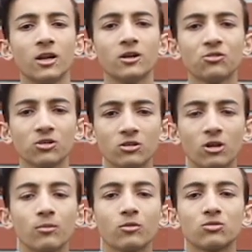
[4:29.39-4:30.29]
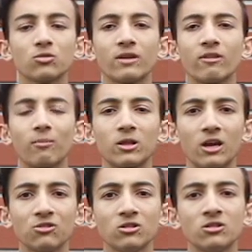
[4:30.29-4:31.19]
In addition, time crystals have
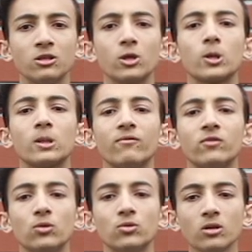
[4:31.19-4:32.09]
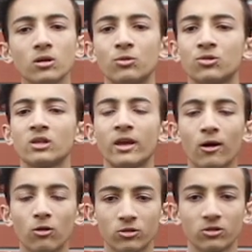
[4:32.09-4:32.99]
applications in nuclear fusion, which is
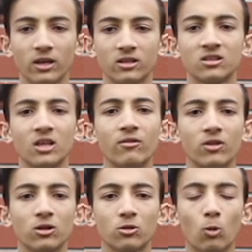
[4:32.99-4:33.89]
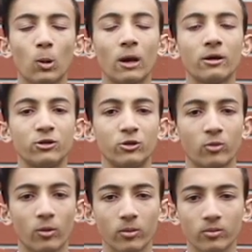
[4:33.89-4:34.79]
heralded as a savior to all our energy
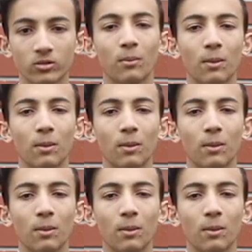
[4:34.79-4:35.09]
problems.